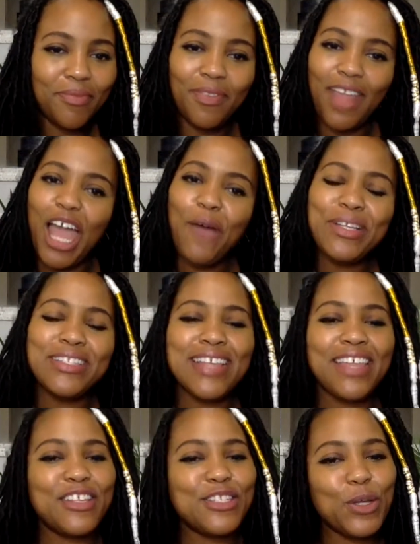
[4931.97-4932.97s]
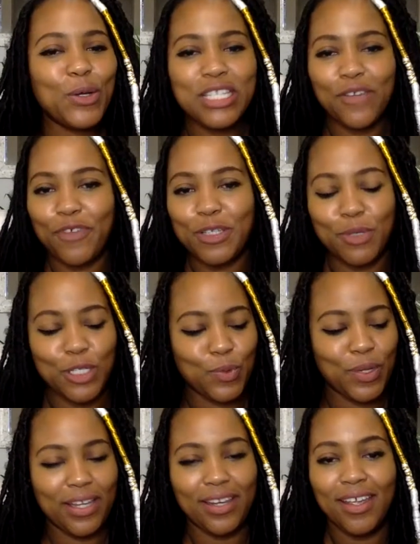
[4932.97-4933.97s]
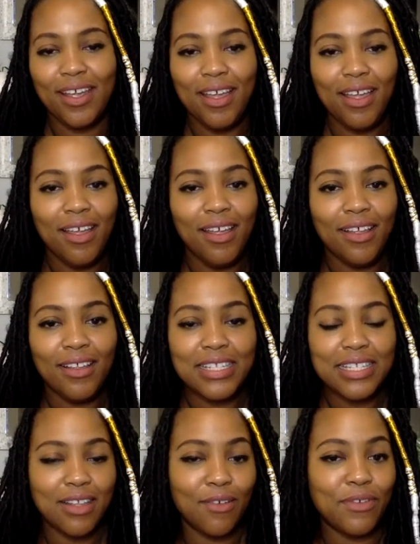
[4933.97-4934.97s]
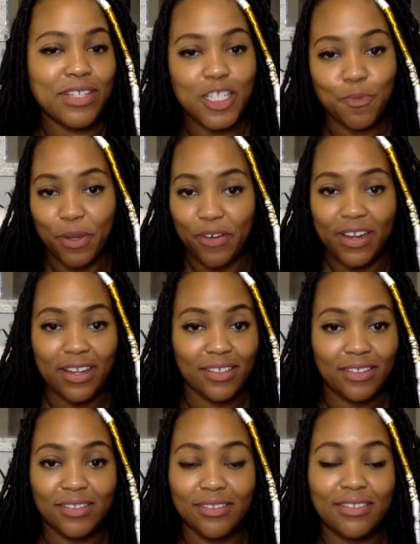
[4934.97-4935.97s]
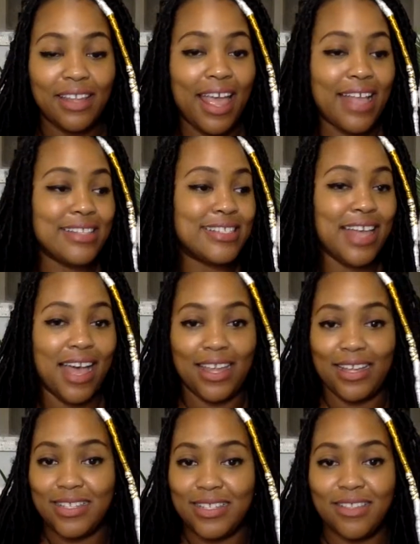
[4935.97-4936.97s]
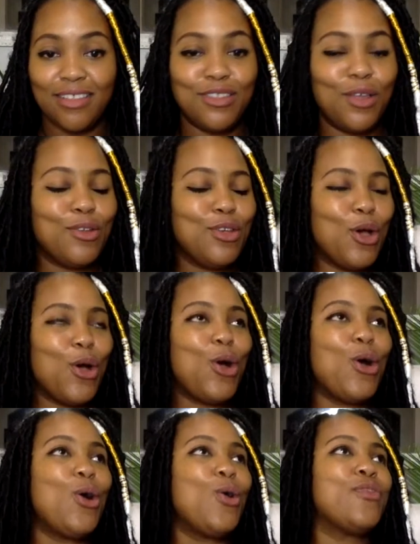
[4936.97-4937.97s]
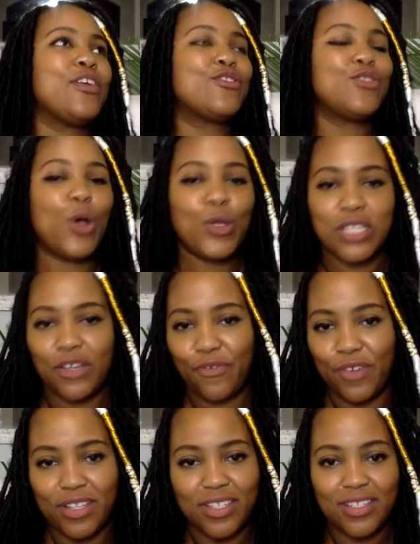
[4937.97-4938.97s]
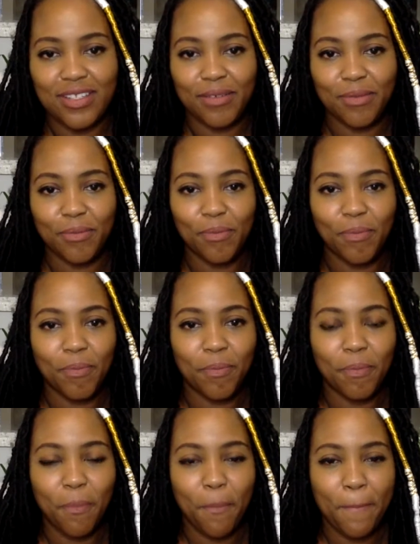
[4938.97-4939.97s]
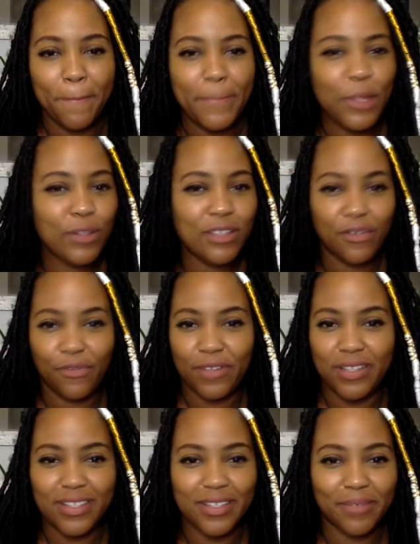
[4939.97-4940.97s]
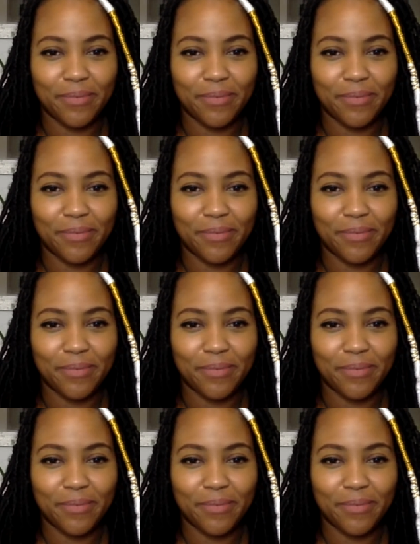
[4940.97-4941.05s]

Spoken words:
I always say there's no difference between spirit and science. No, there's no difference. No difference.